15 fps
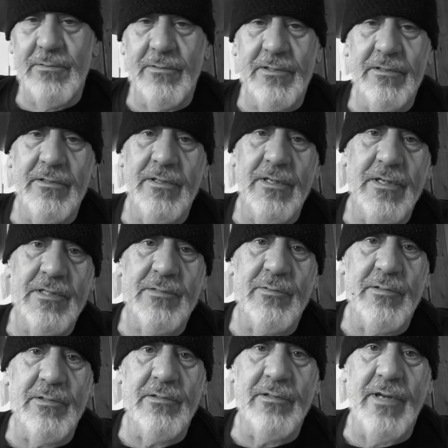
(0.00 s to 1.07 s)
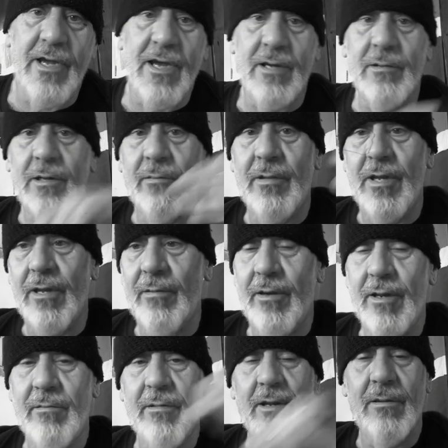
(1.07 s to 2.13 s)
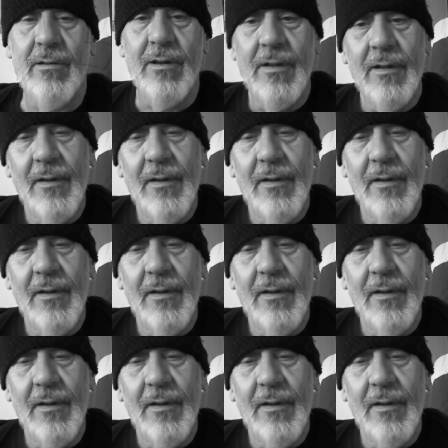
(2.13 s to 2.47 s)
We're doing this, we're doing that.